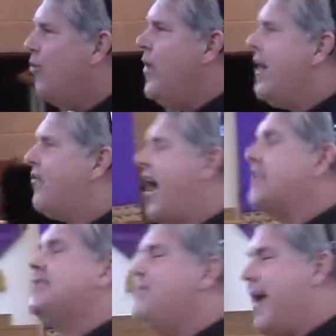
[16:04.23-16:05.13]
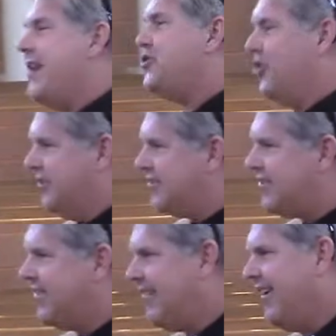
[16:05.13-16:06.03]
We have lots of mansions,
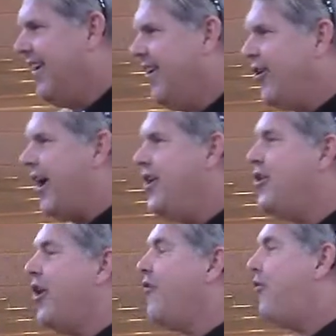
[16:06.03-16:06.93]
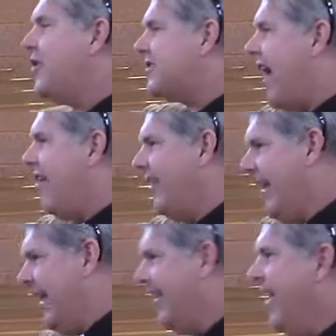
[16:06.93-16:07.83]
okay? You go to Ford's
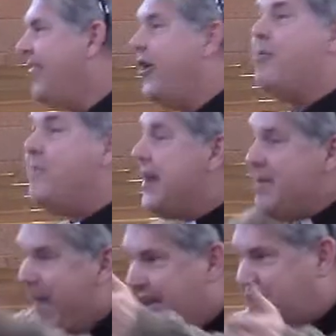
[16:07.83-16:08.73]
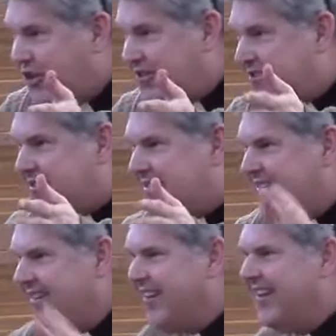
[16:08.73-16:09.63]
Colony, there are many mansions,
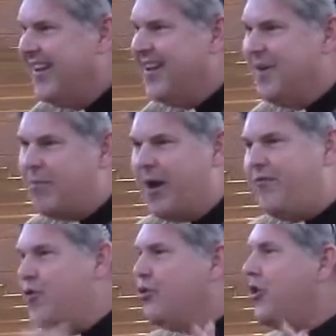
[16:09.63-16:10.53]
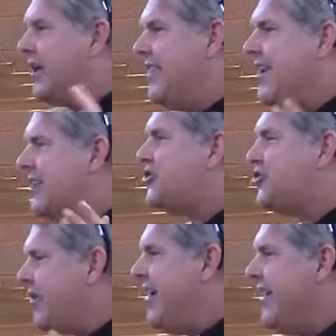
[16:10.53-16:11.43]
but if you look in the
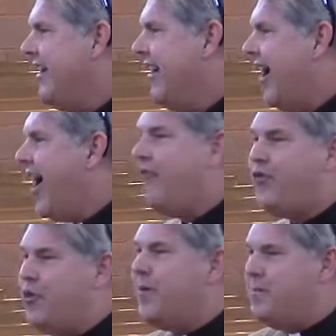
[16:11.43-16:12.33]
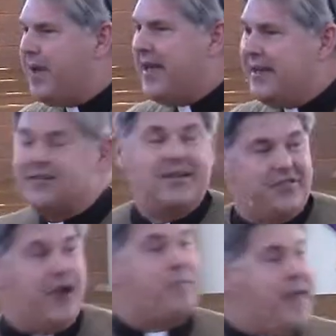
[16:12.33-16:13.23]
history of human beings,
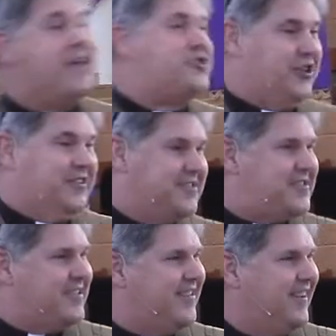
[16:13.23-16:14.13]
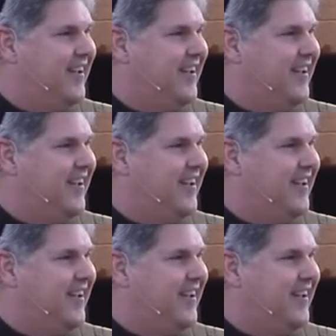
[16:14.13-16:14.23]
they're mansions.